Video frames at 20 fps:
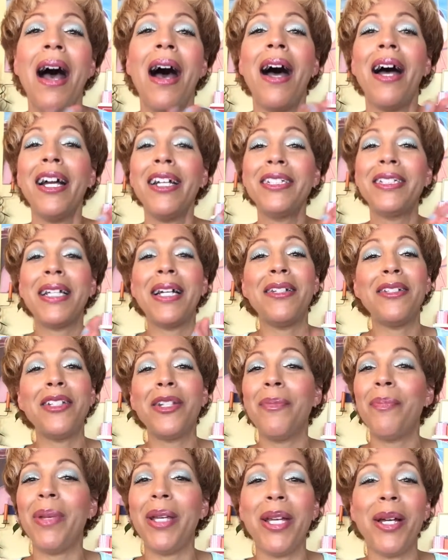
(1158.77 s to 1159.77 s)
I tend
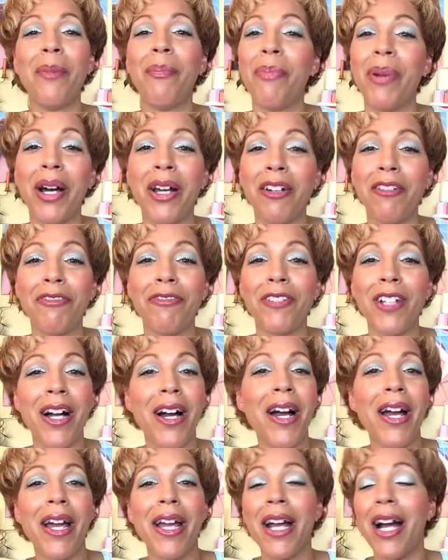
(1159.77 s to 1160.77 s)
to be a
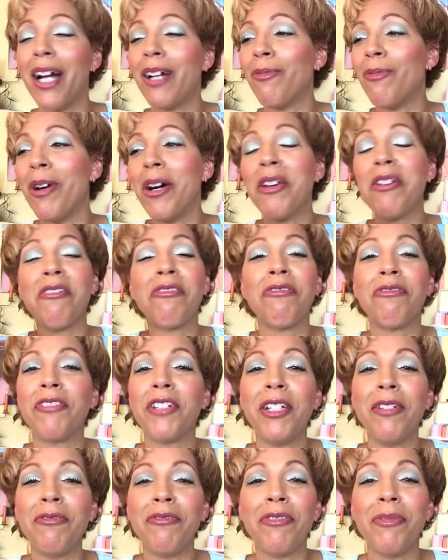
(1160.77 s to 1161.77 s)
butterfly. I want to
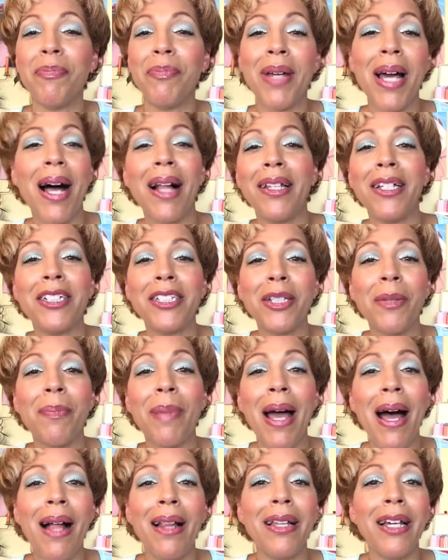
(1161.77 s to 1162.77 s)
flip from palette to
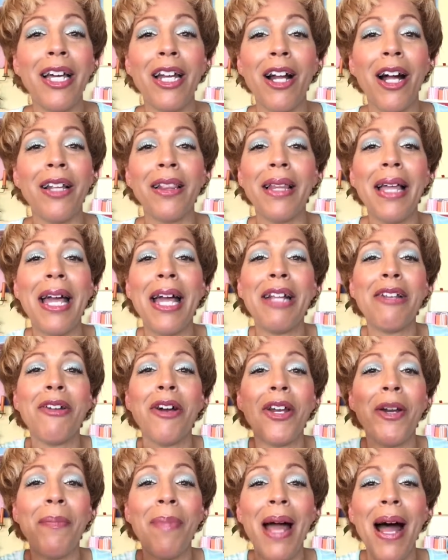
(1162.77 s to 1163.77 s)
palette. I land
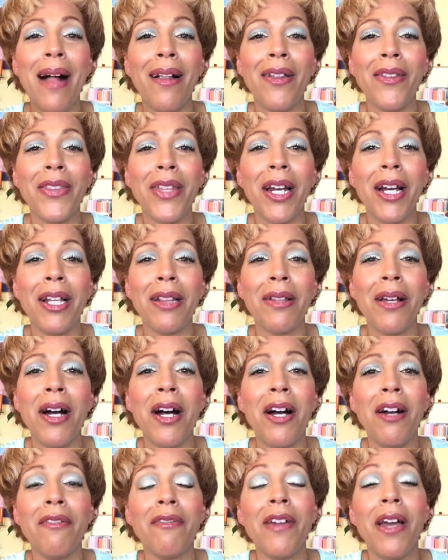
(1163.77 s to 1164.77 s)
on a palette that I
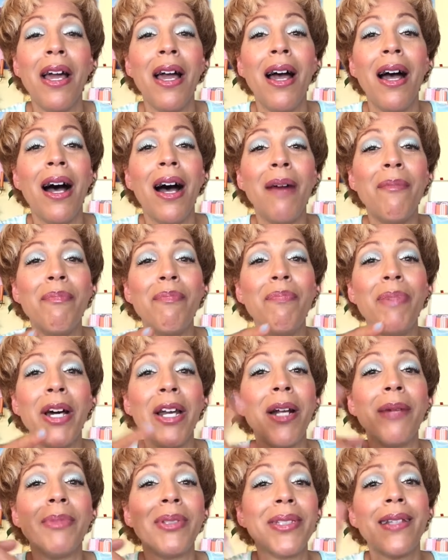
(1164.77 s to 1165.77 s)
love,
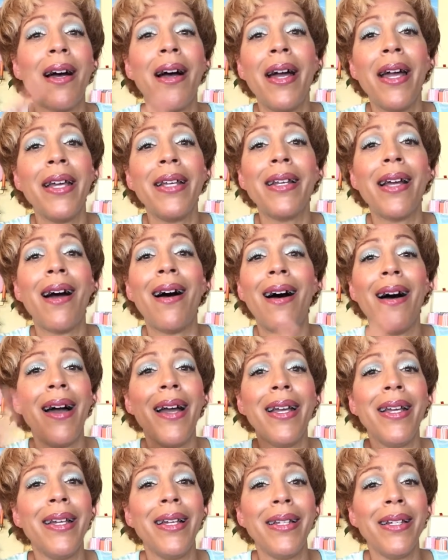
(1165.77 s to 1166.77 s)
but I'm
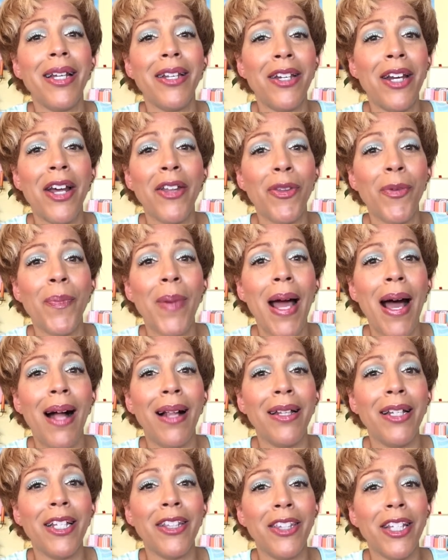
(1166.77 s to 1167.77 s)
side-eyeing another
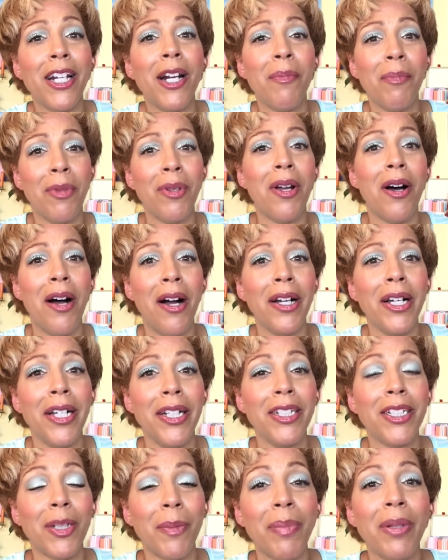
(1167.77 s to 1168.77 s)
palette that I'm
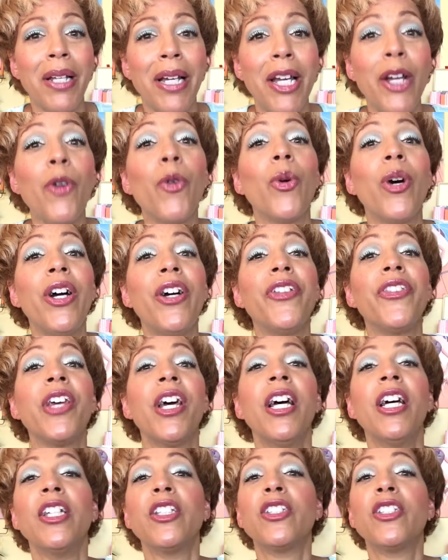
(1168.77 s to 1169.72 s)
longing to play with.